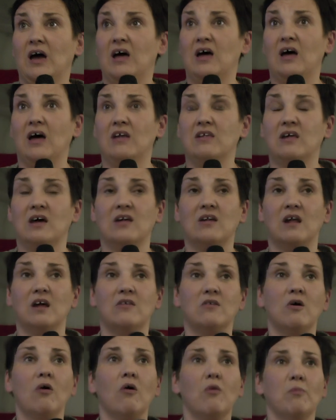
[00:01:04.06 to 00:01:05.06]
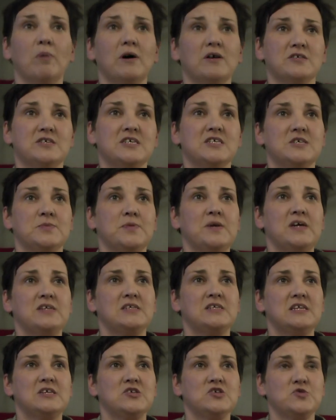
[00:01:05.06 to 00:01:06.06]
and not
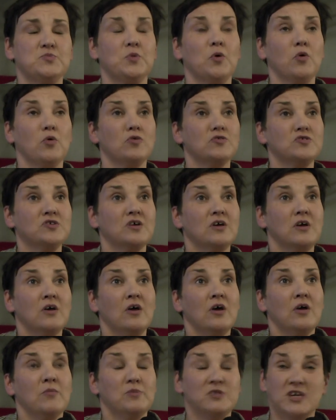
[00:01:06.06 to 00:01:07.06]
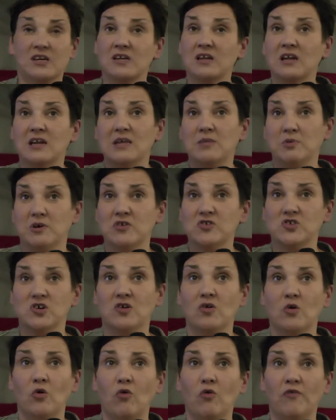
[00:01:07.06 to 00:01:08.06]
participating in sport, particularly because of
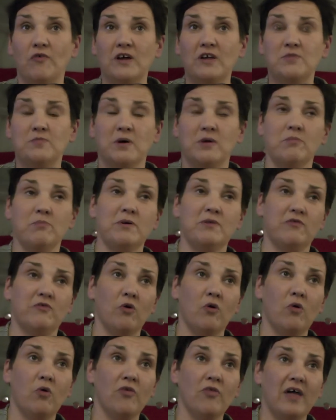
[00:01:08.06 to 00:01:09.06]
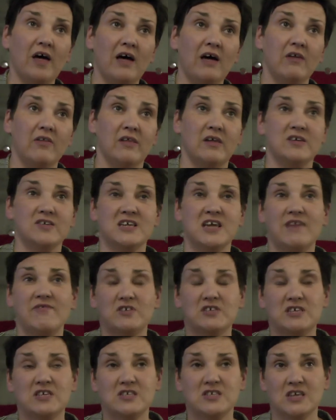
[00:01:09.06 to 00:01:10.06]
COVID. But before that, there's
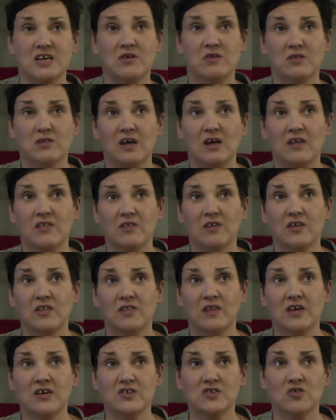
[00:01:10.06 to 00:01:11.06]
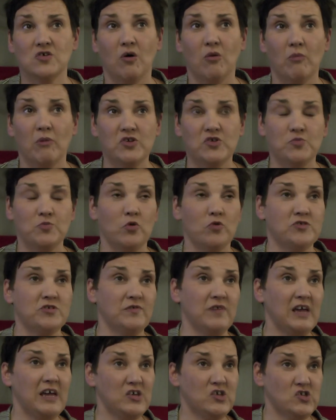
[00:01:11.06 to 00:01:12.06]
evidence out there that there's not much
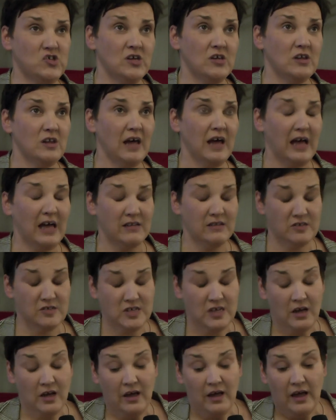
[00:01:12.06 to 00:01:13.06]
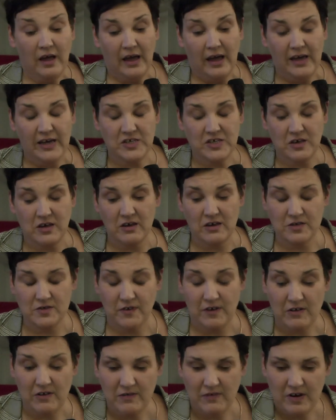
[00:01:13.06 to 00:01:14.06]
motivation, and it's
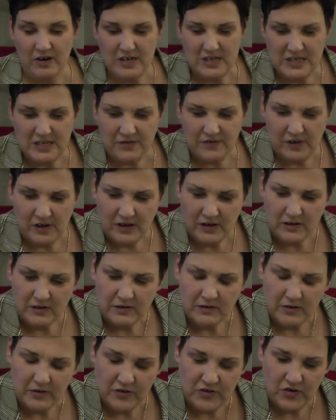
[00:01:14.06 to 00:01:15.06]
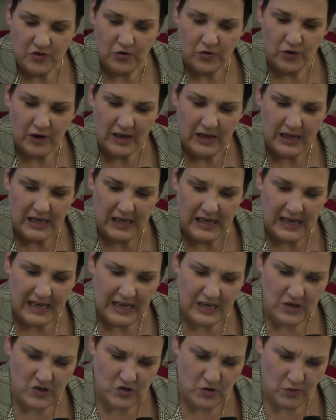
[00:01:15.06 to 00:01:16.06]
very, very difficult to
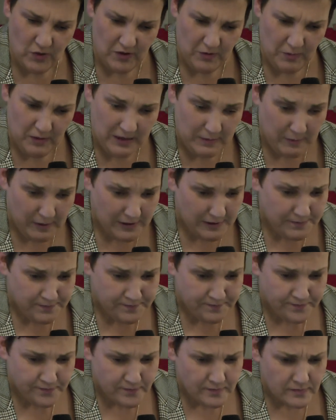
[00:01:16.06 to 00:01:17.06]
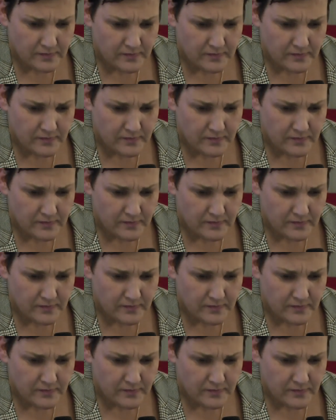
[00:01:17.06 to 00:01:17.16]
engage with people.